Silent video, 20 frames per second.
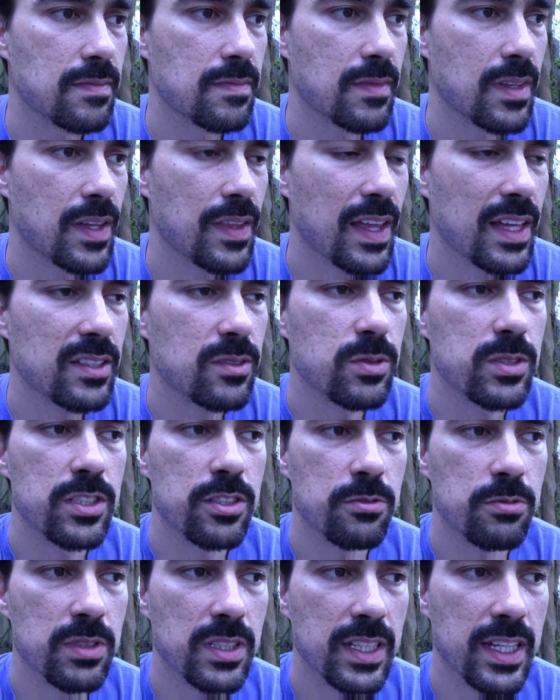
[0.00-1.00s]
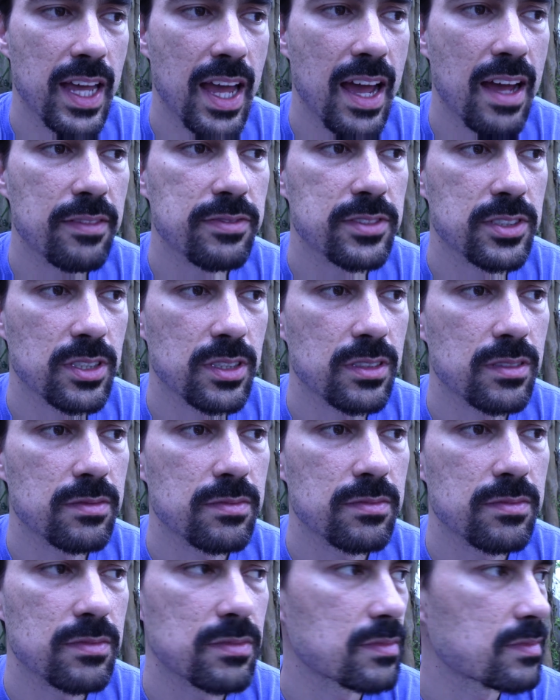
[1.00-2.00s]
And that's what you're really after
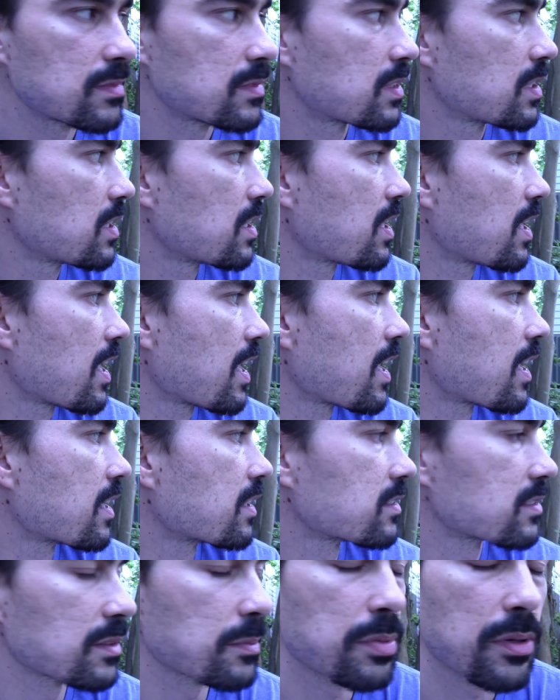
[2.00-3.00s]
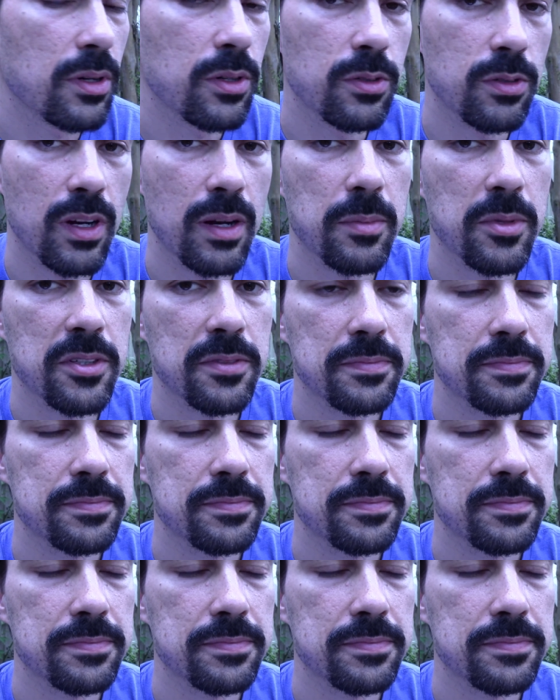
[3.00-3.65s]
as a programmer.